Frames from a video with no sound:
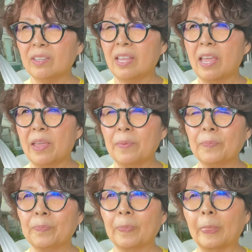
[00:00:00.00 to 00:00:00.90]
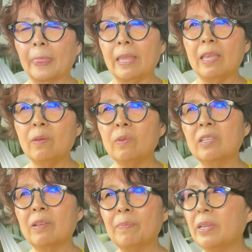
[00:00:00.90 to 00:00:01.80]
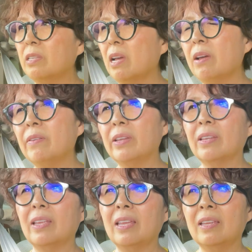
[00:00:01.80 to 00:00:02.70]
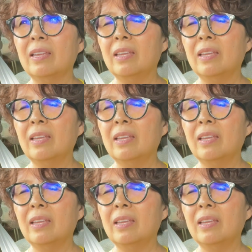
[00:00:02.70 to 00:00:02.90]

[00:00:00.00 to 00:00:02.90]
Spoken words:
today. It was a bit tiring.